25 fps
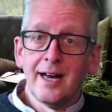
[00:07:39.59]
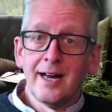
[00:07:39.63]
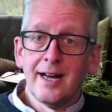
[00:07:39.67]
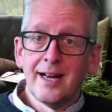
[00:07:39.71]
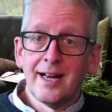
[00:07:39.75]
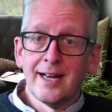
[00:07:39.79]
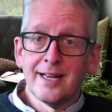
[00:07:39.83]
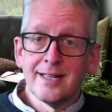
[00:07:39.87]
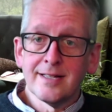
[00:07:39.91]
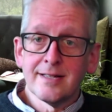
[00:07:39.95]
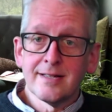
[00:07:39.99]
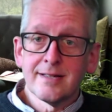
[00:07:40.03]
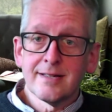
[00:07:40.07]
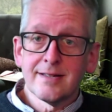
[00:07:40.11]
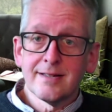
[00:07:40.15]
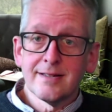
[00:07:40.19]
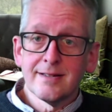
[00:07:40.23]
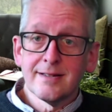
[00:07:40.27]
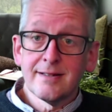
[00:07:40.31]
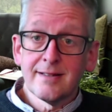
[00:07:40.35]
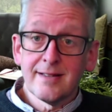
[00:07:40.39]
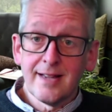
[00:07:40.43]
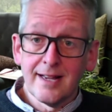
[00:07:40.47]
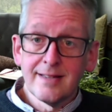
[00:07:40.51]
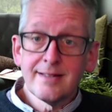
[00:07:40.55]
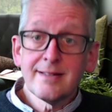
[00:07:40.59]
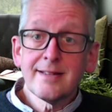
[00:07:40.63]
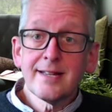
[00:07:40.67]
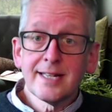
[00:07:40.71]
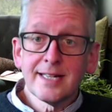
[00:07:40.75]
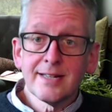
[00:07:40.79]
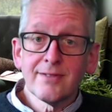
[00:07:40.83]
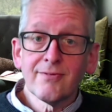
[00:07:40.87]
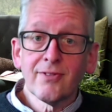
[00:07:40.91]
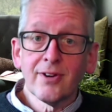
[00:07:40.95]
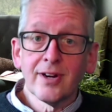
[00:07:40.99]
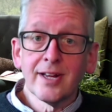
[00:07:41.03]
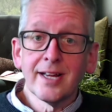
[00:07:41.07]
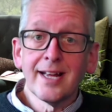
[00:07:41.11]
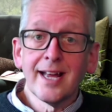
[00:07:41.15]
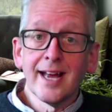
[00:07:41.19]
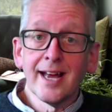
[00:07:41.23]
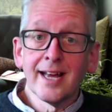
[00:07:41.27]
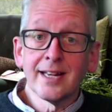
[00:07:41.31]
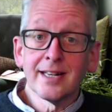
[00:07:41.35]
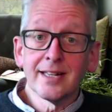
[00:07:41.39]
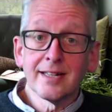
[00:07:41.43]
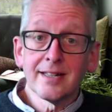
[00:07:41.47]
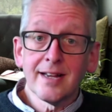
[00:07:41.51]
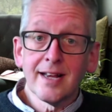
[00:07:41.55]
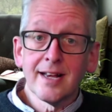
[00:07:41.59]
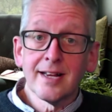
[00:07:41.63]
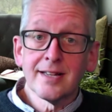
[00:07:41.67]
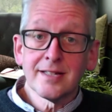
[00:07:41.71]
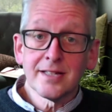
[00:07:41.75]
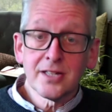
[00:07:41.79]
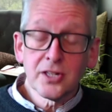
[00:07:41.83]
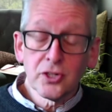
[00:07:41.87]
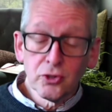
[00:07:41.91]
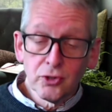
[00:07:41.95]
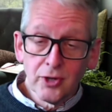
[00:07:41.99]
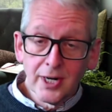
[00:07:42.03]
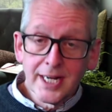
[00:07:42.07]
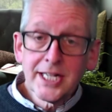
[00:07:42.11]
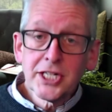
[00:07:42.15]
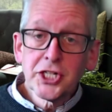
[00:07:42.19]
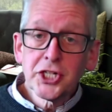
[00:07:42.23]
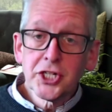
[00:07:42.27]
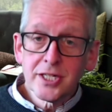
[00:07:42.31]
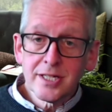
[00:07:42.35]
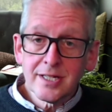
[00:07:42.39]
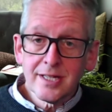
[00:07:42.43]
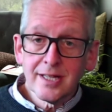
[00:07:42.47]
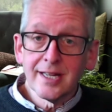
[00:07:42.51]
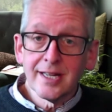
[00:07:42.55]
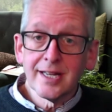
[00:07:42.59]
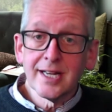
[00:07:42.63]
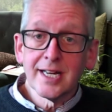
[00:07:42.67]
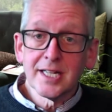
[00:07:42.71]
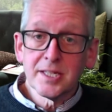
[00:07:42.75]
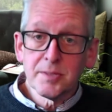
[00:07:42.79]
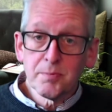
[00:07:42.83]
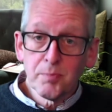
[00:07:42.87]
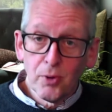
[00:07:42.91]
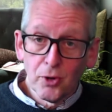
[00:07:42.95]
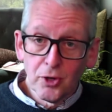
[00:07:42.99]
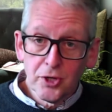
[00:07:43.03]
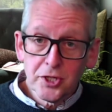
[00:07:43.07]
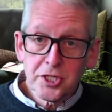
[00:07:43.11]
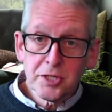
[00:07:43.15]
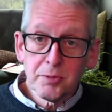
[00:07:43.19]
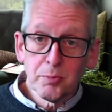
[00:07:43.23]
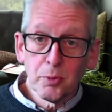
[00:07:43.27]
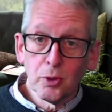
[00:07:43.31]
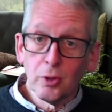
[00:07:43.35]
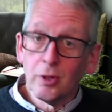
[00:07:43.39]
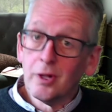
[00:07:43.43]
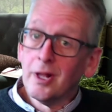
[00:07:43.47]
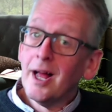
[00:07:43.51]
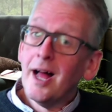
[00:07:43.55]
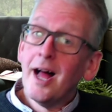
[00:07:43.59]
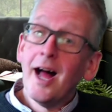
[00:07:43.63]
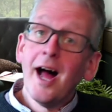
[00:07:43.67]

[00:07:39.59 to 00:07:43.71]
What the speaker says: as sensitively and as graciously as possible,